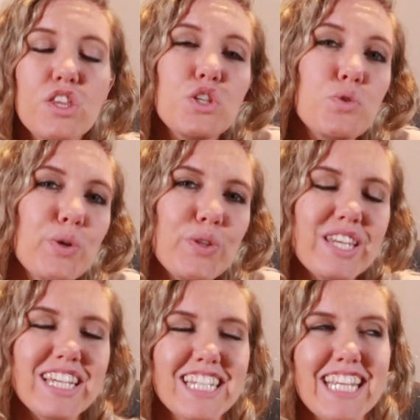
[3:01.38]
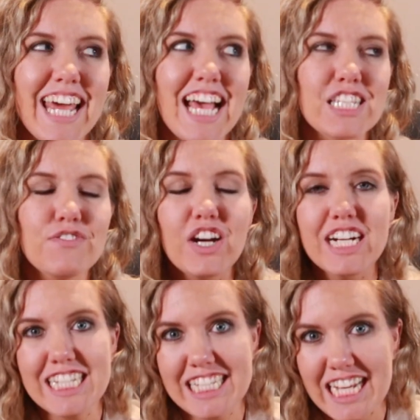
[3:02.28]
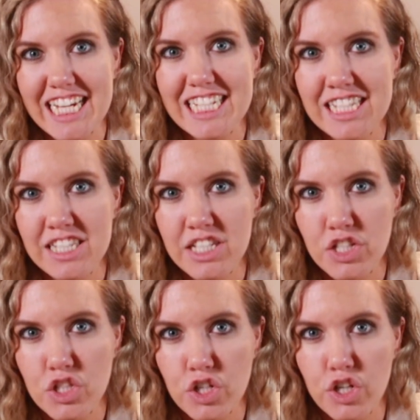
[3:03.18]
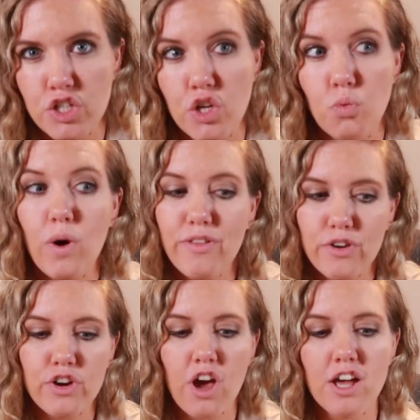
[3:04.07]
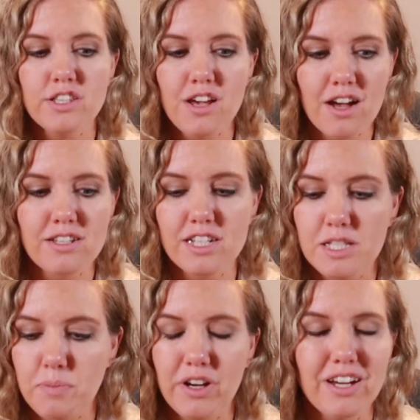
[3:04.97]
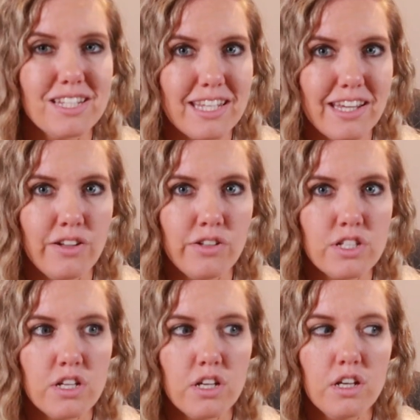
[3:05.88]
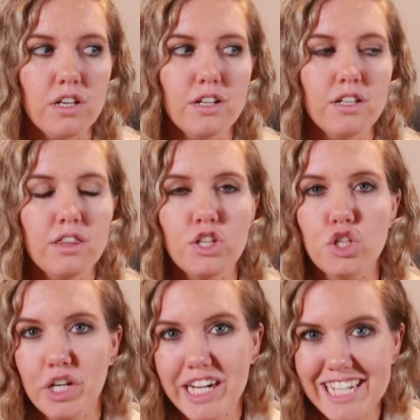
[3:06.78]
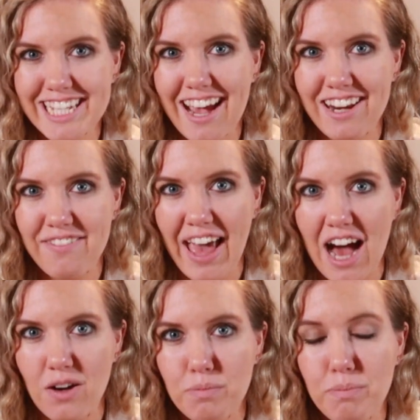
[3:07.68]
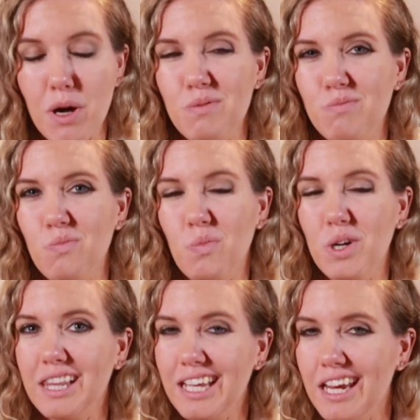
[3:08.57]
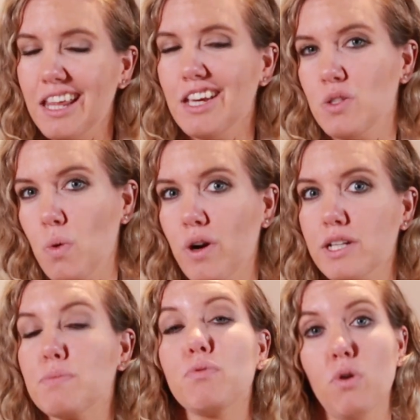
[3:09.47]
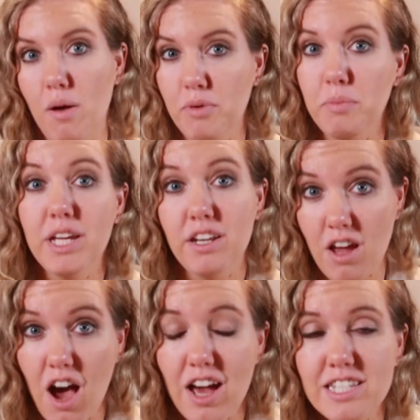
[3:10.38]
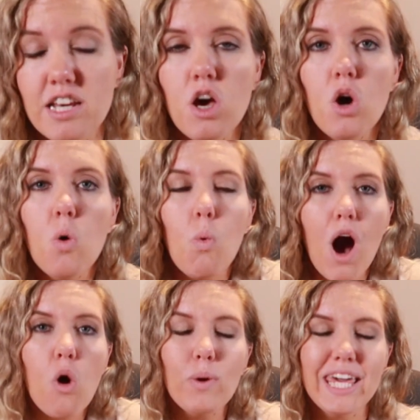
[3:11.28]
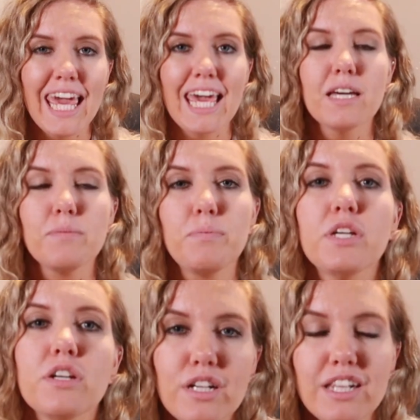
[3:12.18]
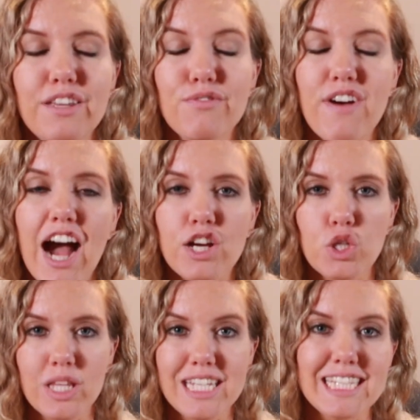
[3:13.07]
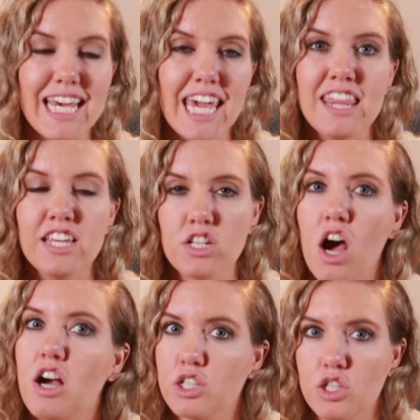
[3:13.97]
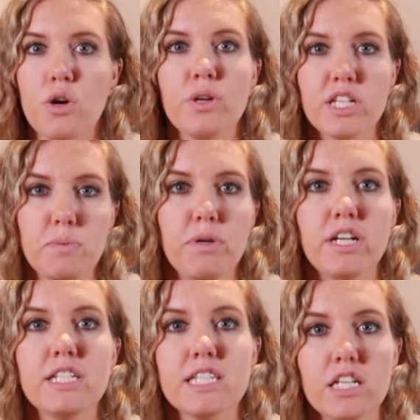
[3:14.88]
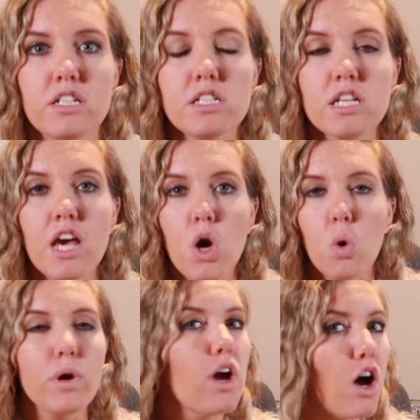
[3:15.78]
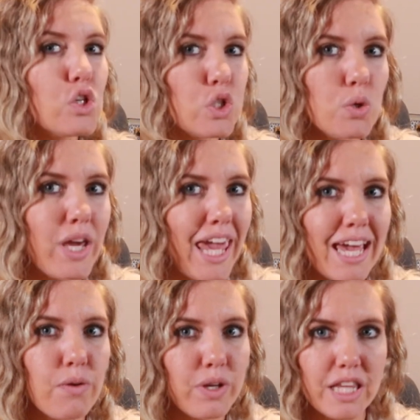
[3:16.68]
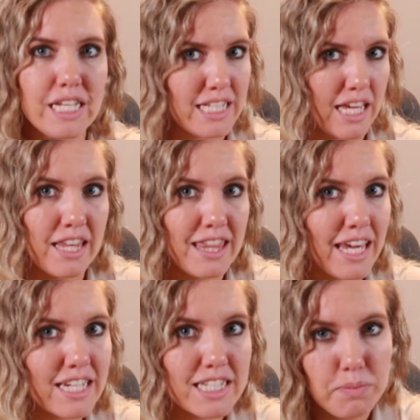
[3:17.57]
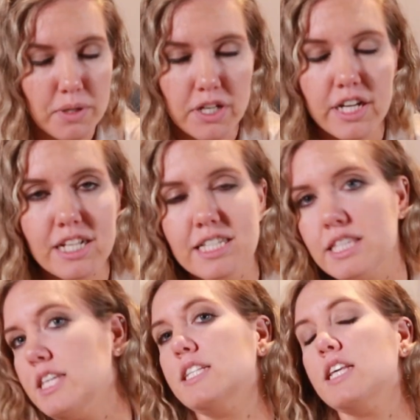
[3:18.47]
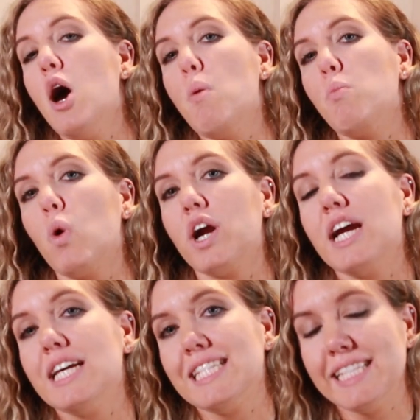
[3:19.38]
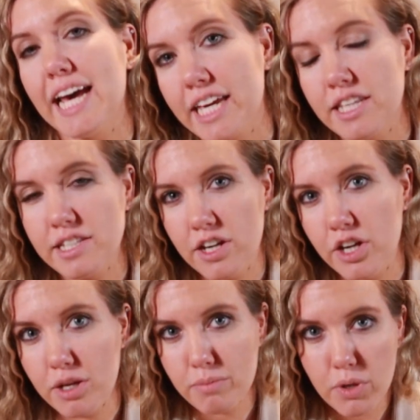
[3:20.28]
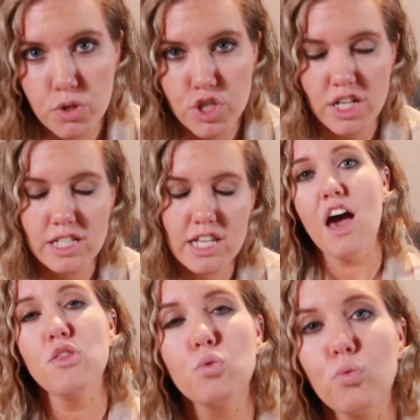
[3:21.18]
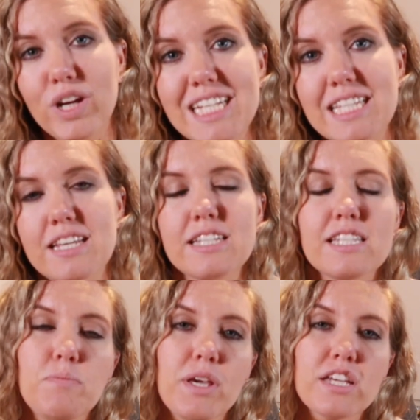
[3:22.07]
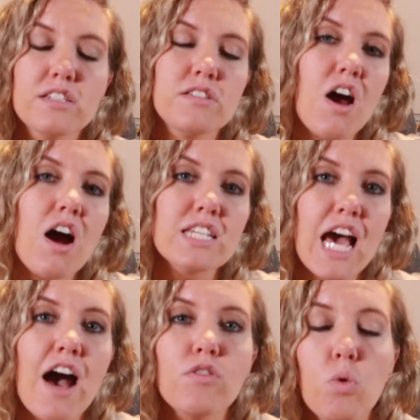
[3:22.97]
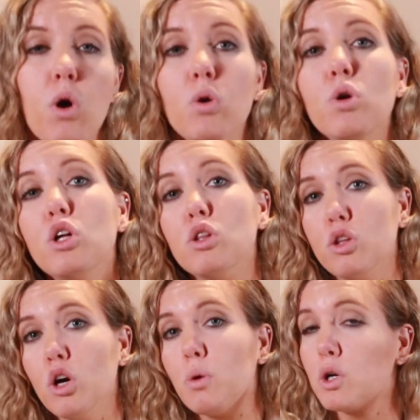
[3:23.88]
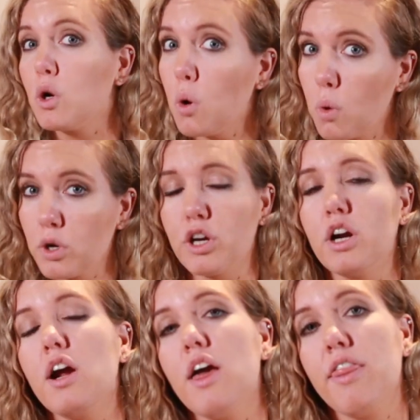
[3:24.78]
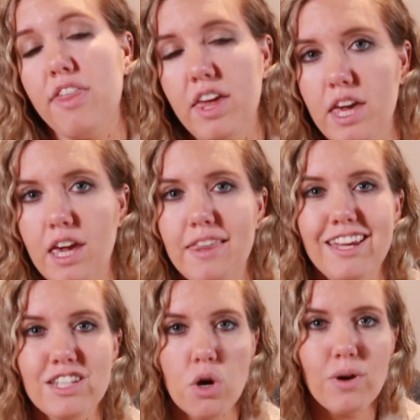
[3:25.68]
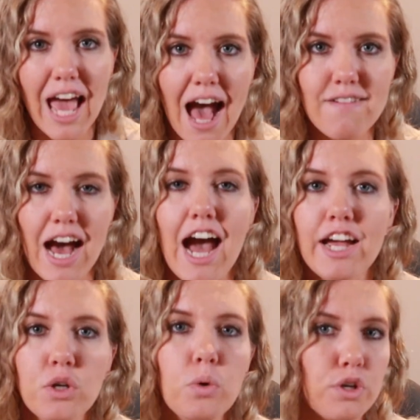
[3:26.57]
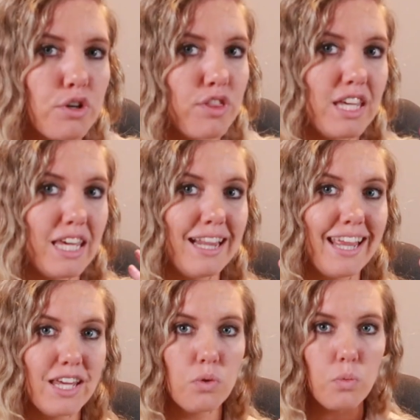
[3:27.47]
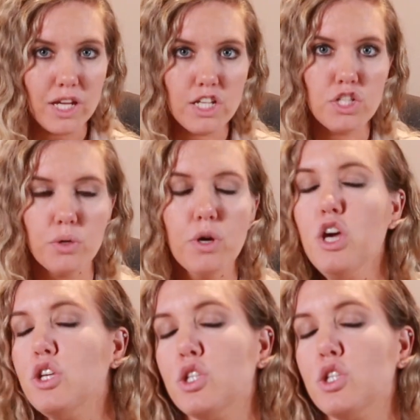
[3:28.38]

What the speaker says: The truth is that as far as science is concerned on whether or not dogs experience guilt, the jury is kind of out, but we're leaning towards probably not. While we can't empirically, factually say that dogs don't experience guilt, we also can't really say that they experience these more secondary emotions. And the reason is because dogs have, quote, lower order thinking. They don't have higher order thinking like we do.